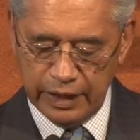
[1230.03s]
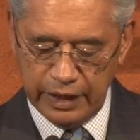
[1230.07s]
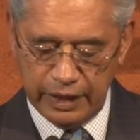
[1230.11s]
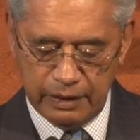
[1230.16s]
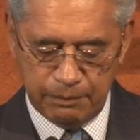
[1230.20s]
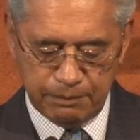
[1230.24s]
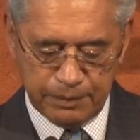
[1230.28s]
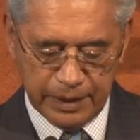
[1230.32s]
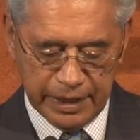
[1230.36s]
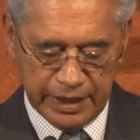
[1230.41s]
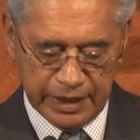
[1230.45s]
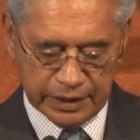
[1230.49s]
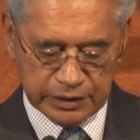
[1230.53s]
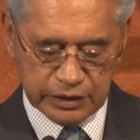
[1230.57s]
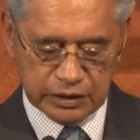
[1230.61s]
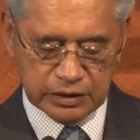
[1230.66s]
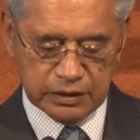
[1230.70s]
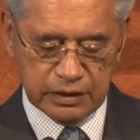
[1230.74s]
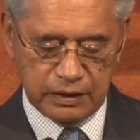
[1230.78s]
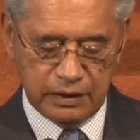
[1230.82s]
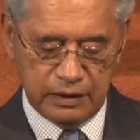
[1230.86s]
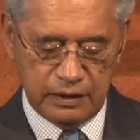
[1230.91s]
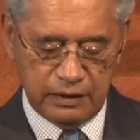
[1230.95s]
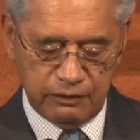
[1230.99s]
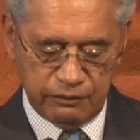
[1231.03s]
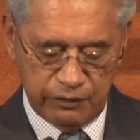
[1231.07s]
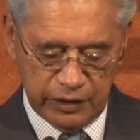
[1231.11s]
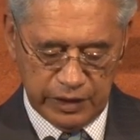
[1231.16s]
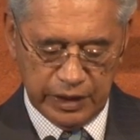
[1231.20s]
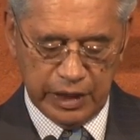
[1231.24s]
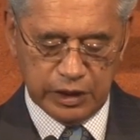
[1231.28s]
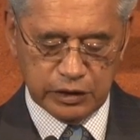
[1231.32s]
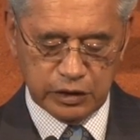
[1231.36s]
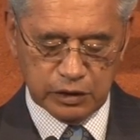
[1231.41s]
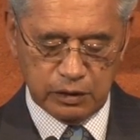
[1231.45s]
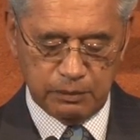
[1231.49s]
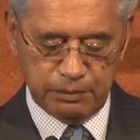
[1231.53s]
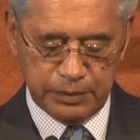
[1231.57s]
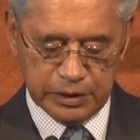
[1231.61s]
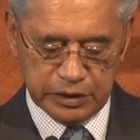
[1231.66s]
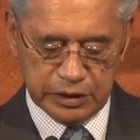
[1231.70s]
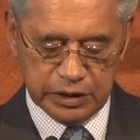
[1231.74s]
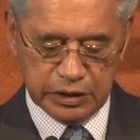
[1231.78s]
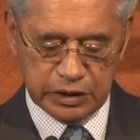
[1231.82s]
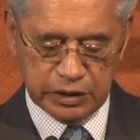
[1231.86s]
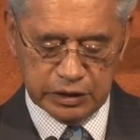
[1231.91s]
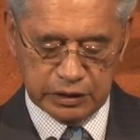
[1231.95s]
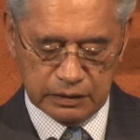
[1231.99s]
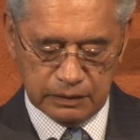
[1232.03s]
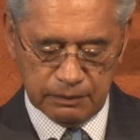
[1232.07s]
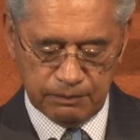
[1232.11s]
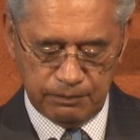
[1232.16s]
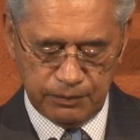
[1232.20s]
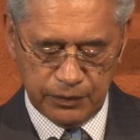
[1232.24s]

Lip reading: a park's financial position.